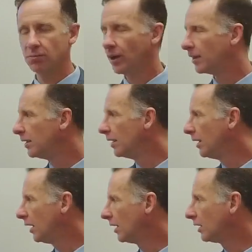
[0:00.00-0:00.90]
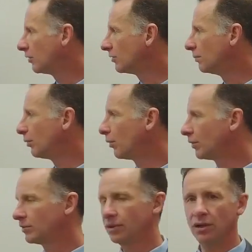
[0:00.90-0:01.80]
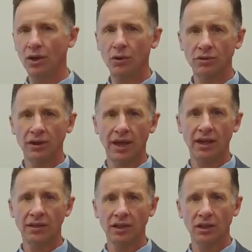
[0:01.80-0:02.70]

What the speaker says: But it's important to note that